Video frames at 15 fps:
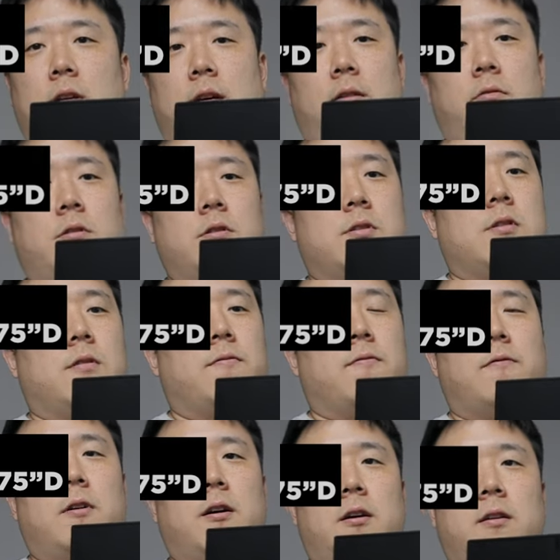that was the
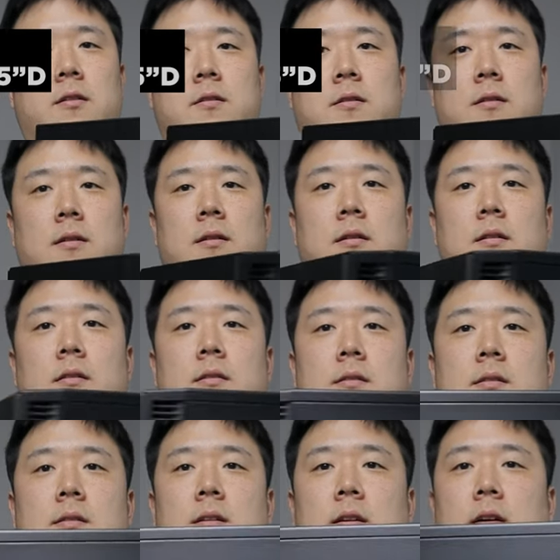front, the
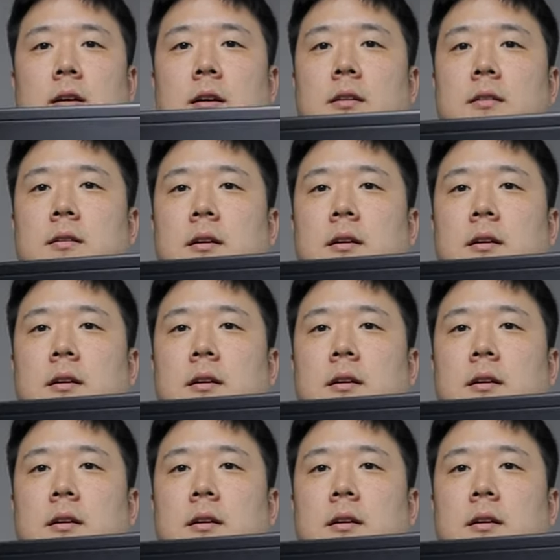side.